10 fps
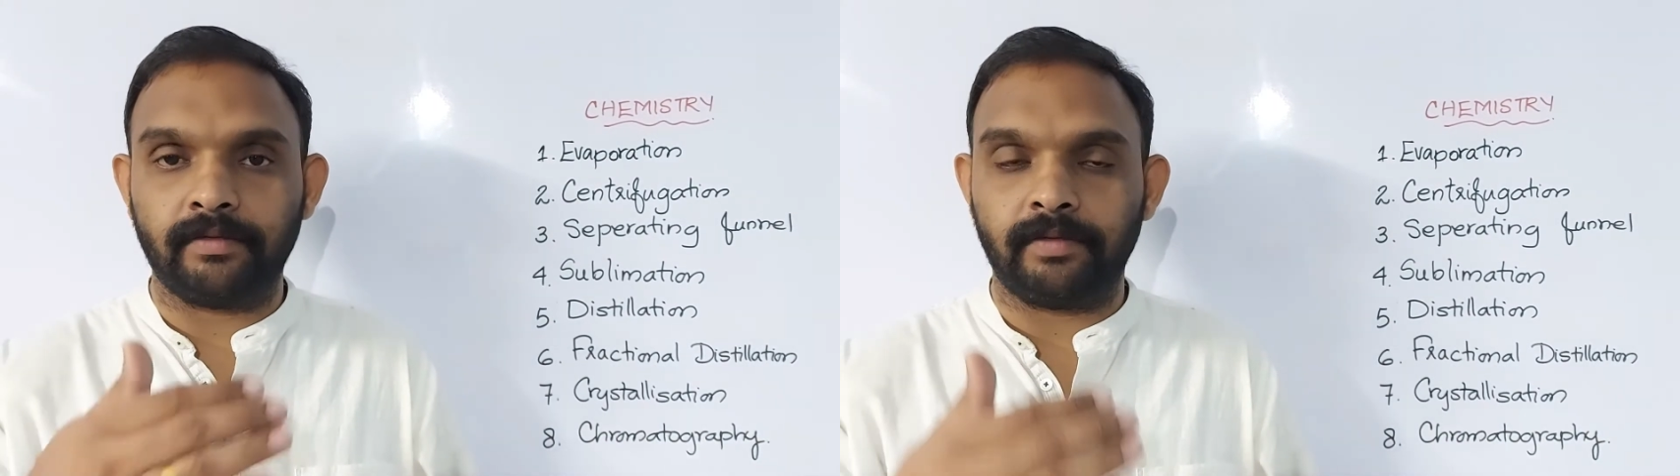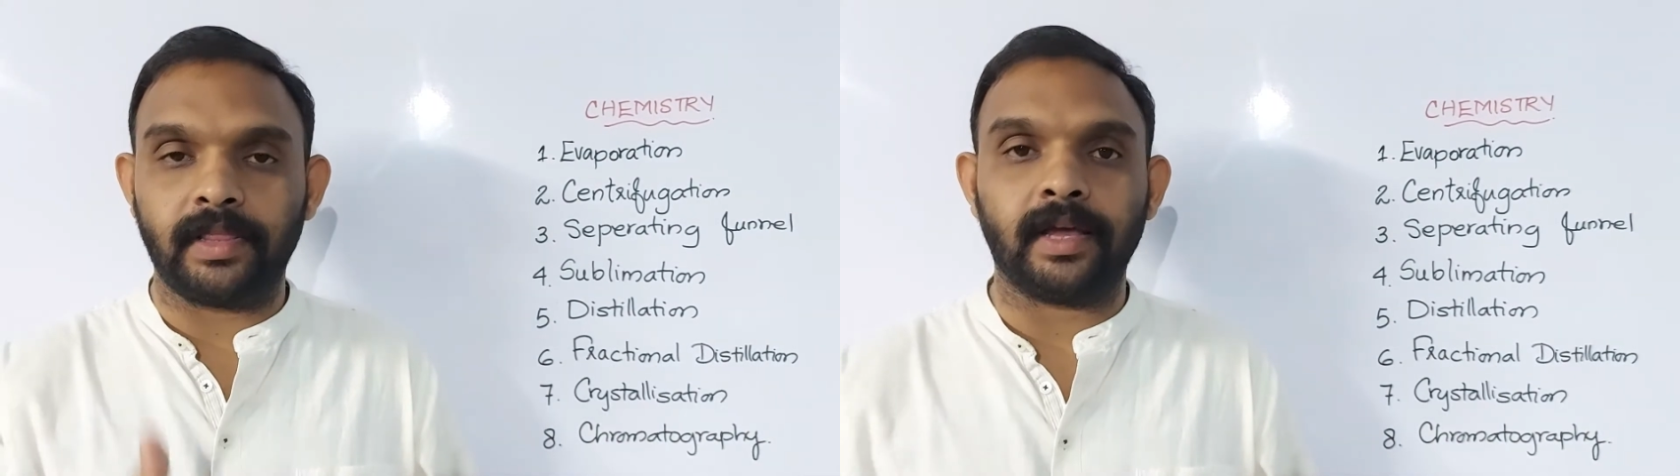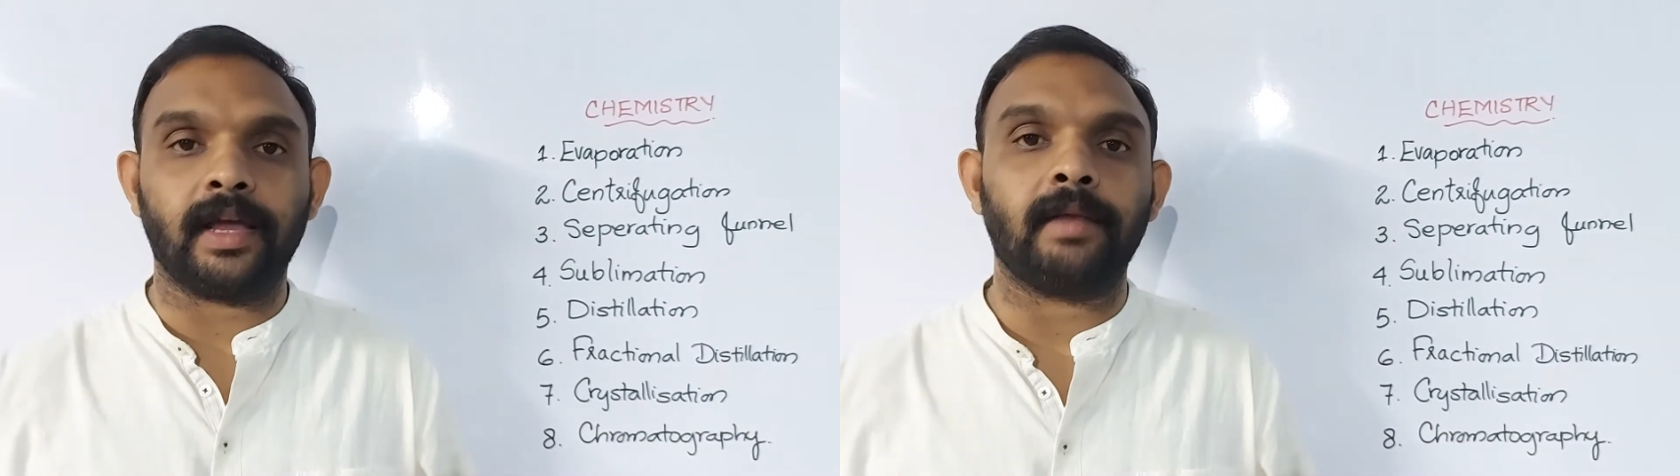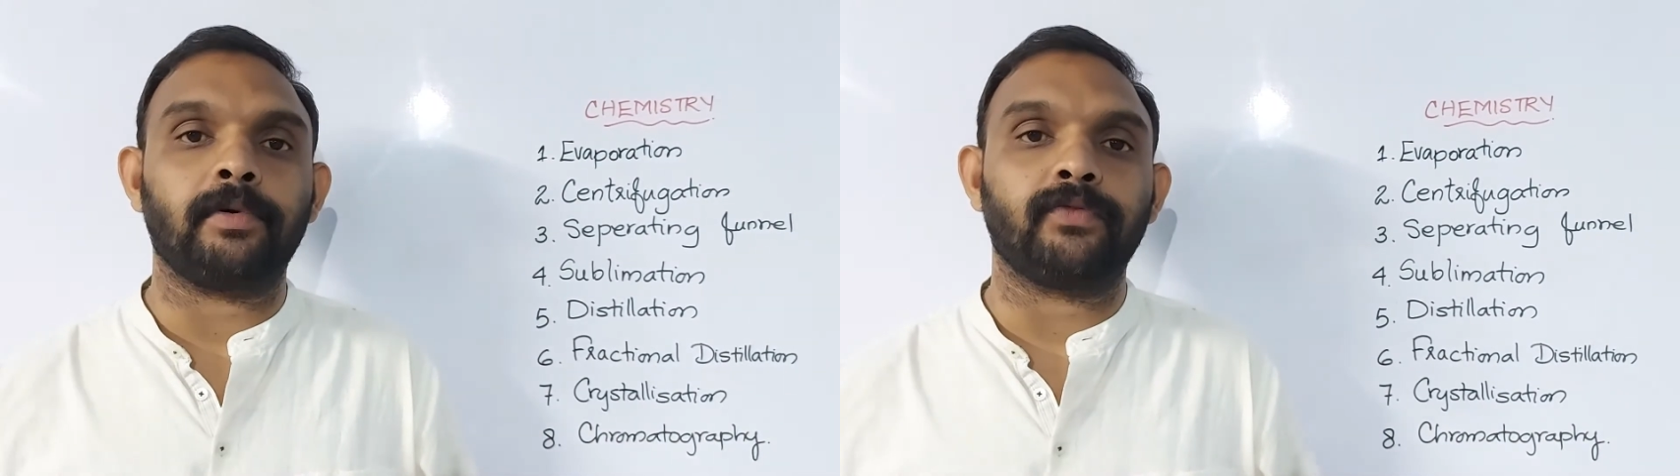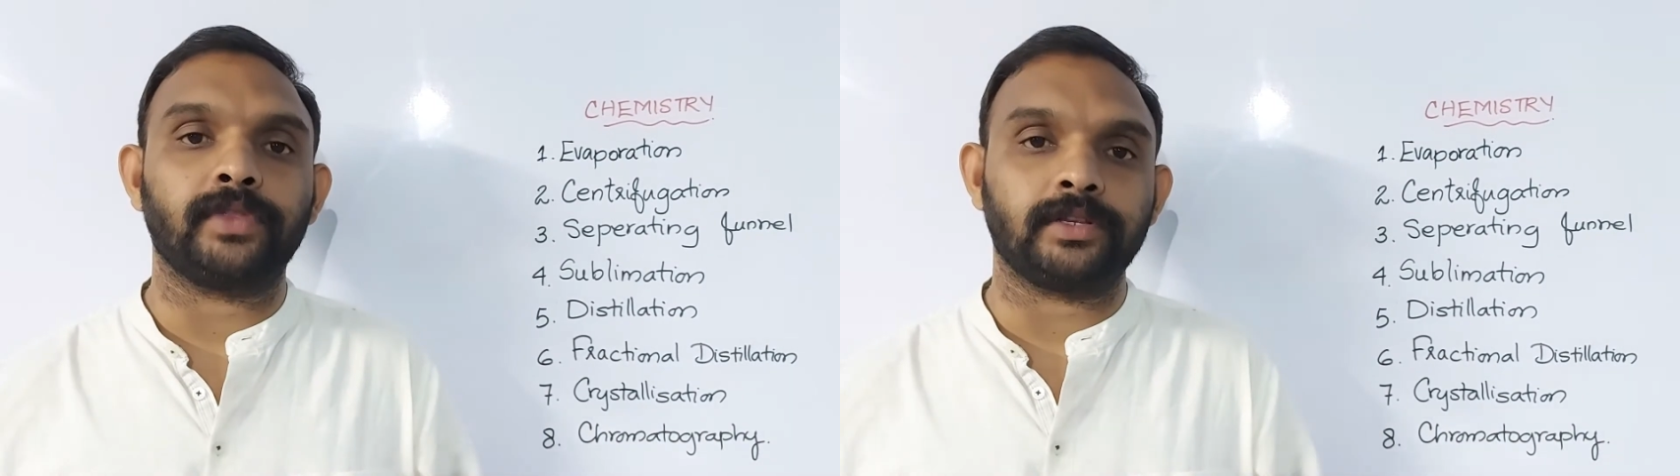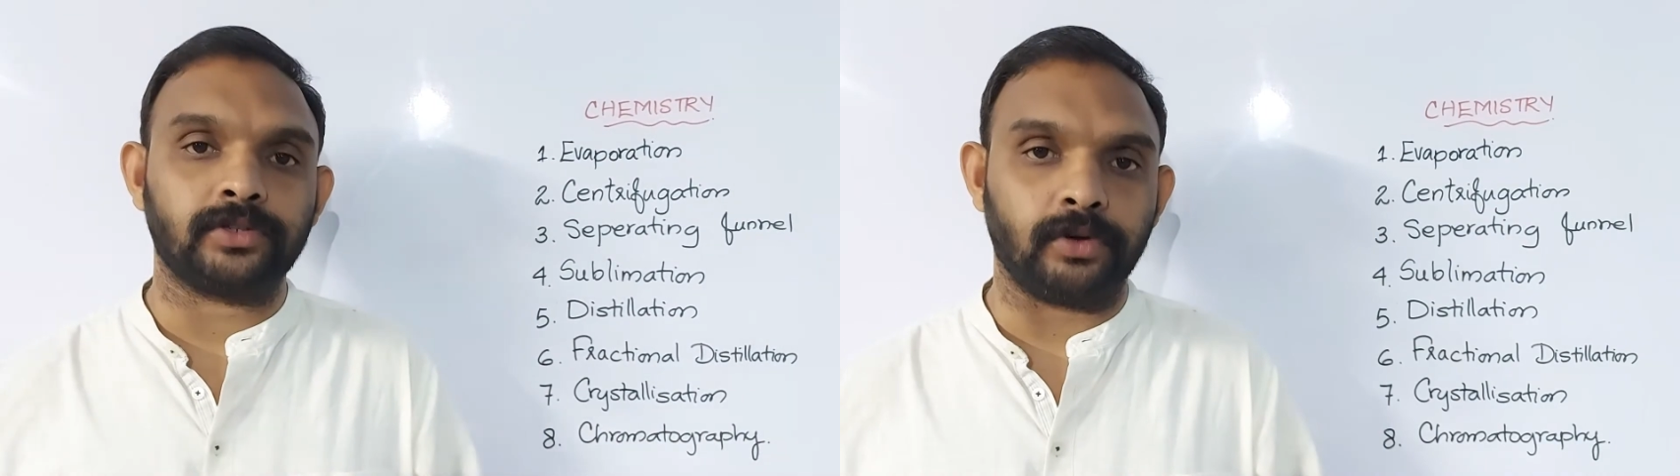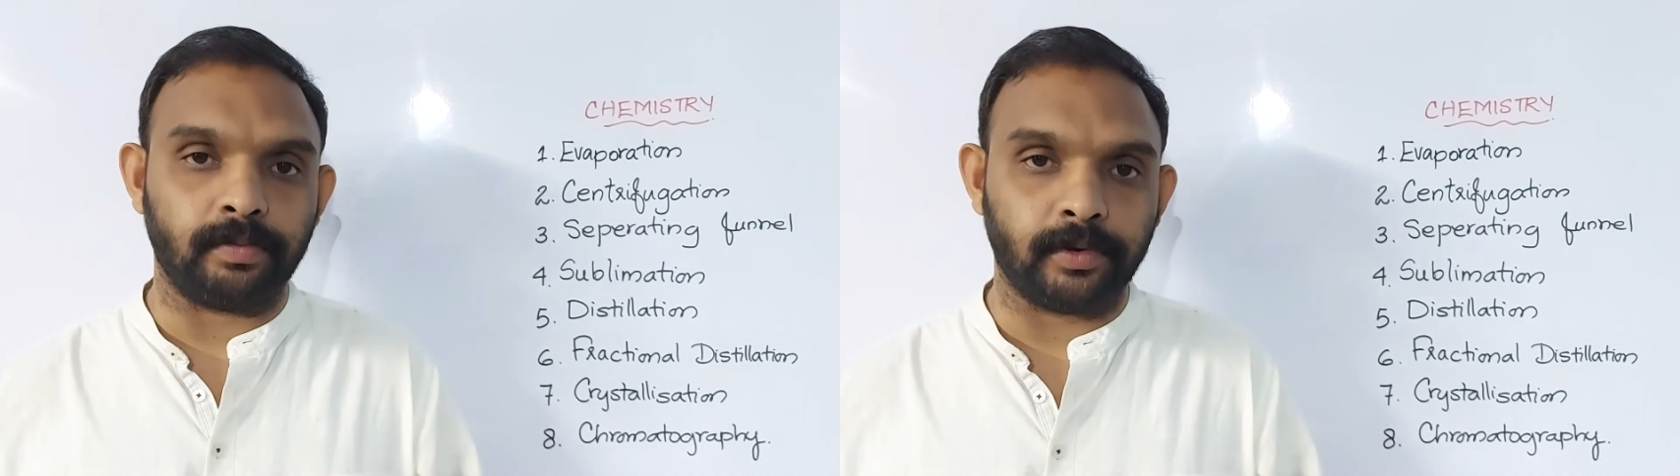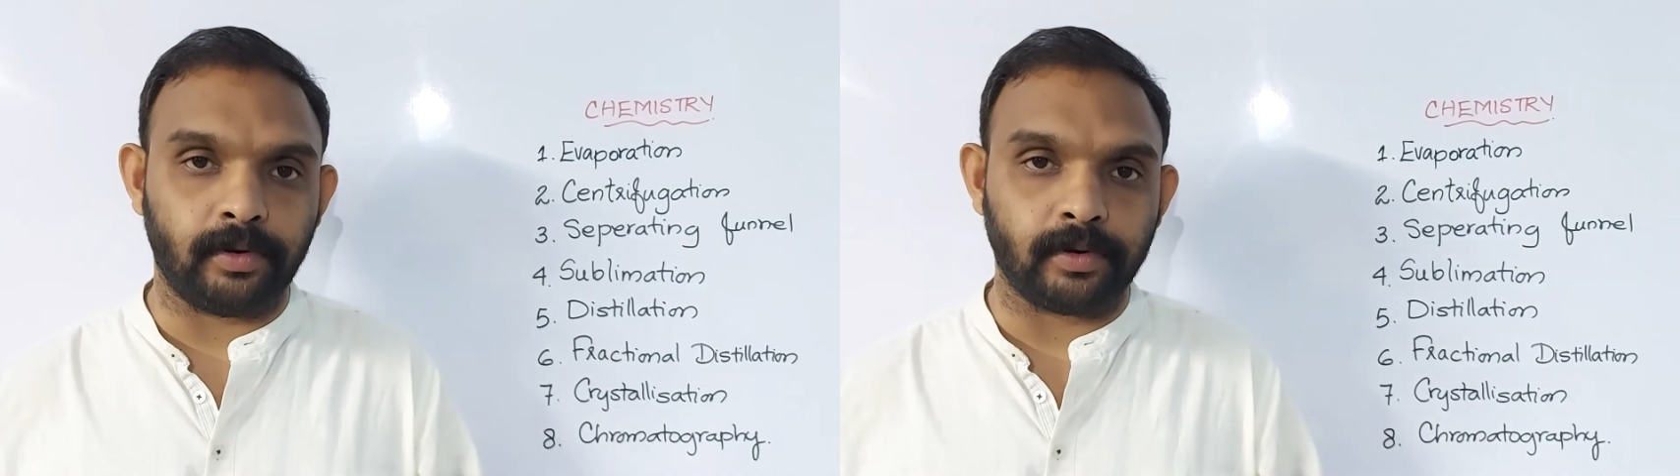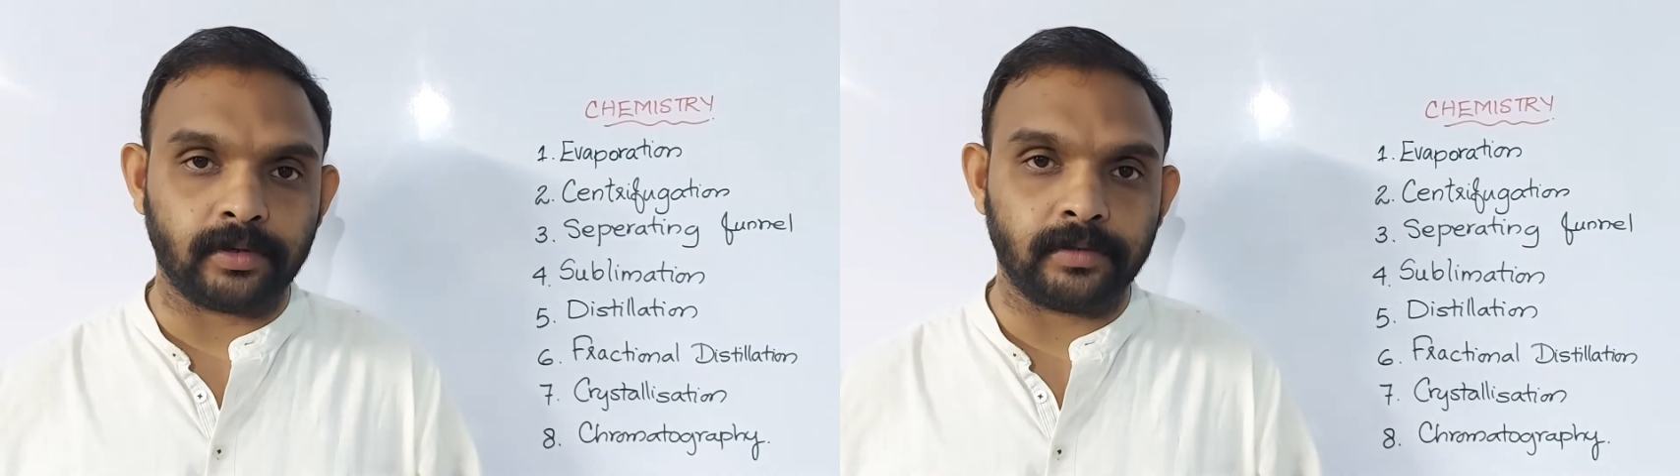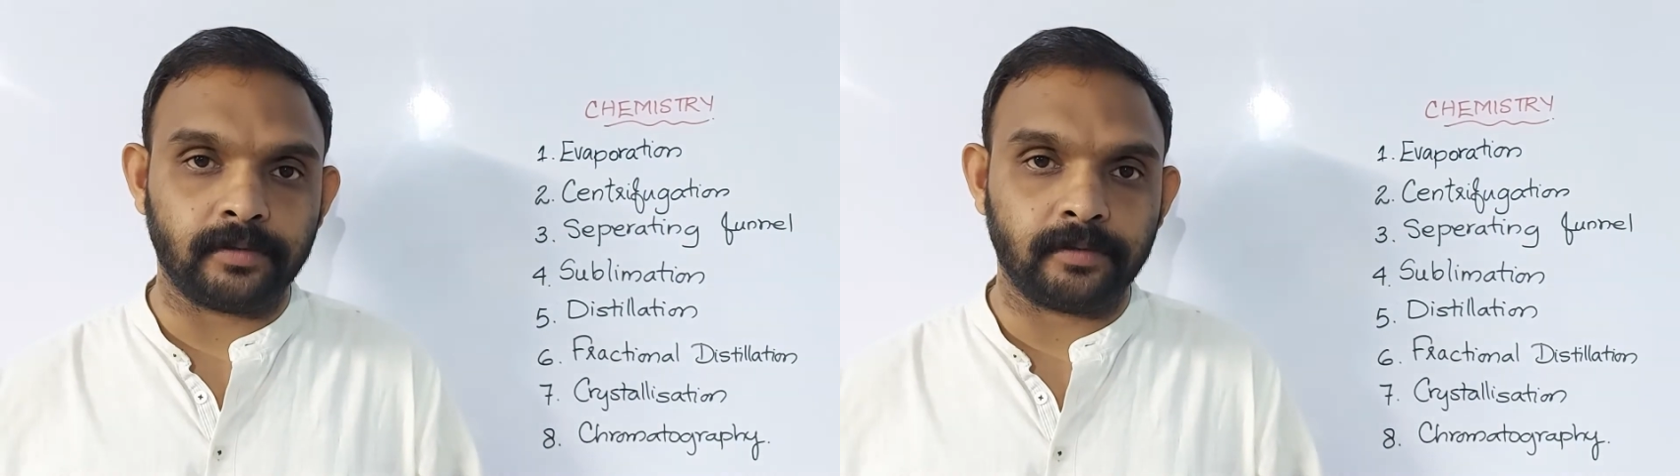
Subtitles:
with the help of the stopcock.